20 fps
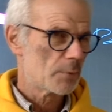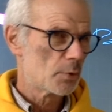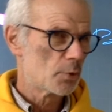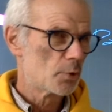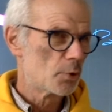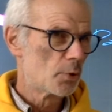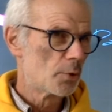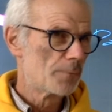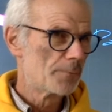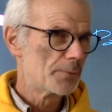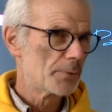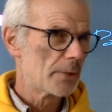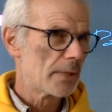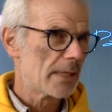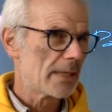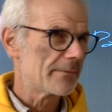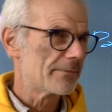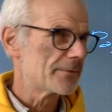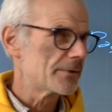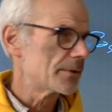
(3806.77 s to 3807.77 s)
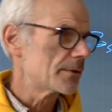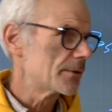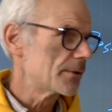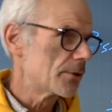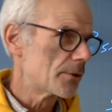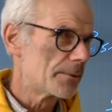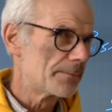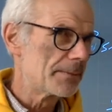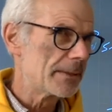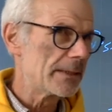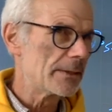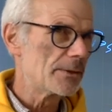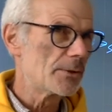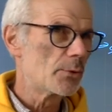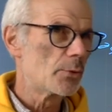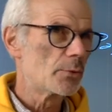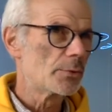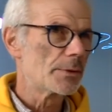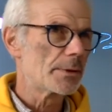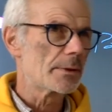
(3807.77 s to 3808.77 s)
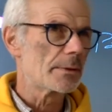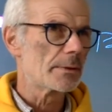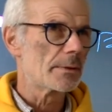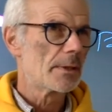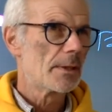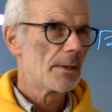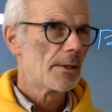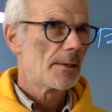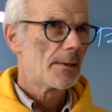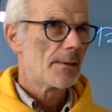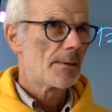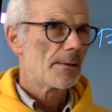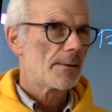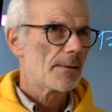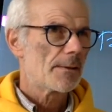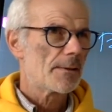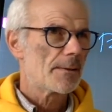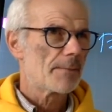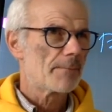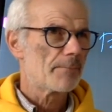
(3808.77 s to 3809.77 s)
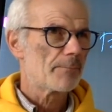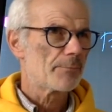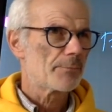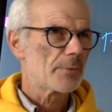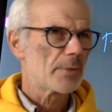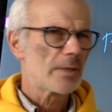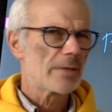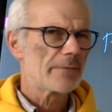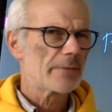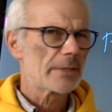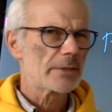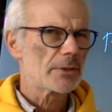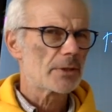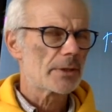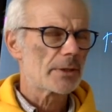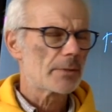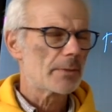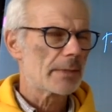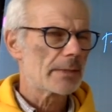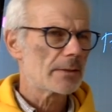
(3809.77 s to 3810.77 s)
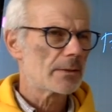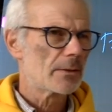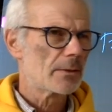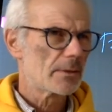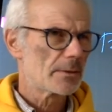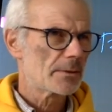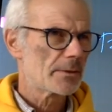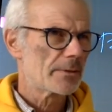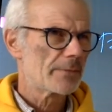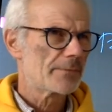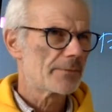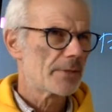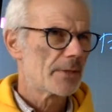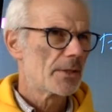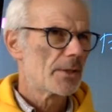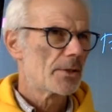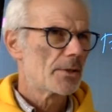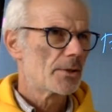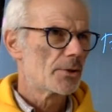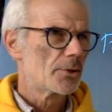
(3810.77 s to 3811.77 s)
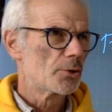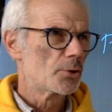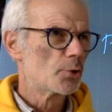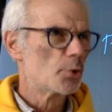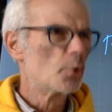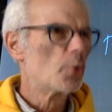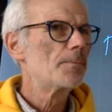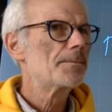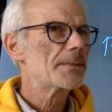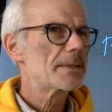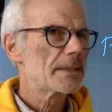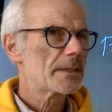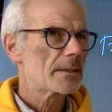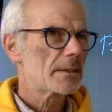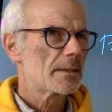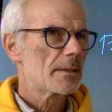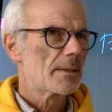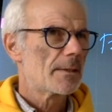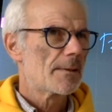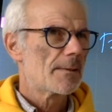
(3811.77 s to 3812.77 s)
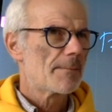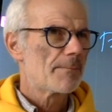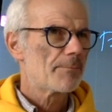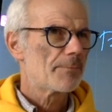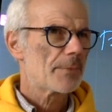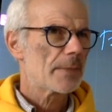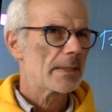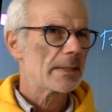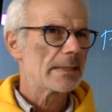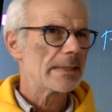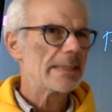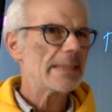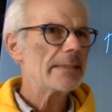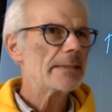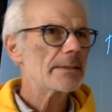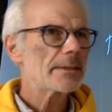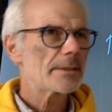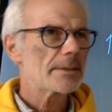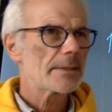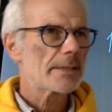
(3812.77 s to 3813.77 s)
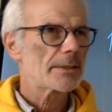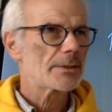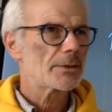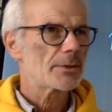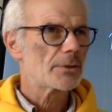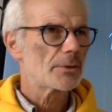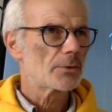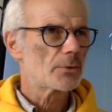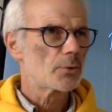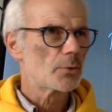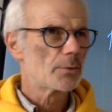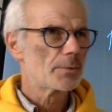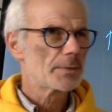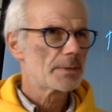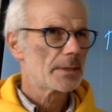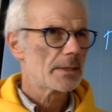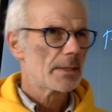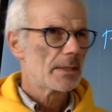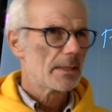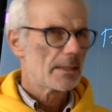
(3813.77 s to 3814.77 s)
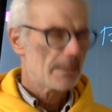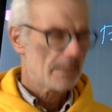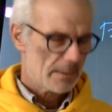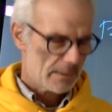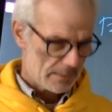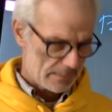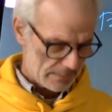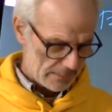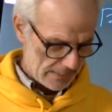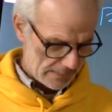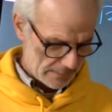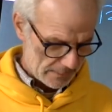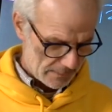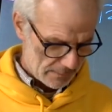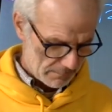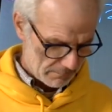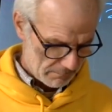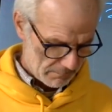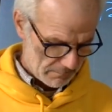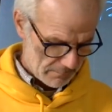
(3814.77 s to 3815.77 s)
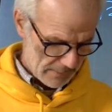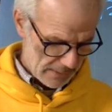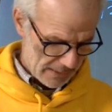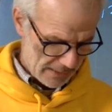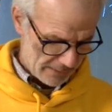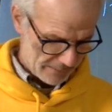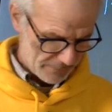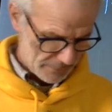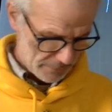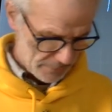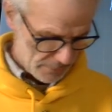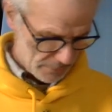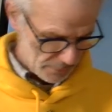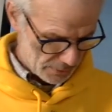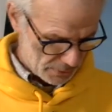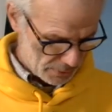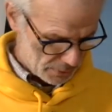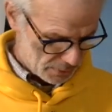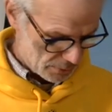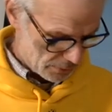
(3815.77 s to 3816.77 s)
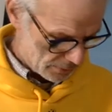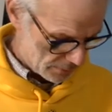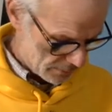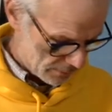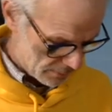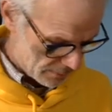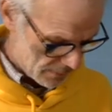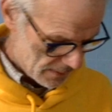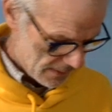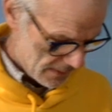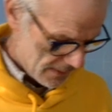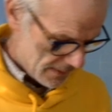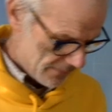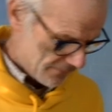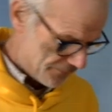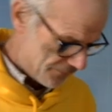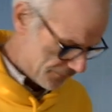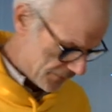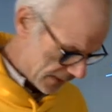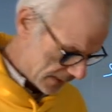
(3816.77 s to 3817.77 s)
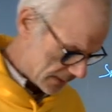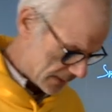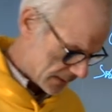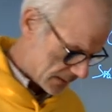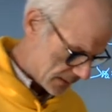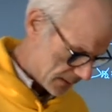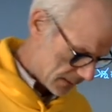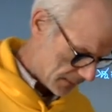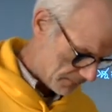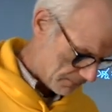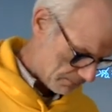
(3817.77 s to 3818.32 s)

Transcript: group, you have the European Union, um, you have actually quite a lot of groups uh, international groups uh, that have a, a certain fixed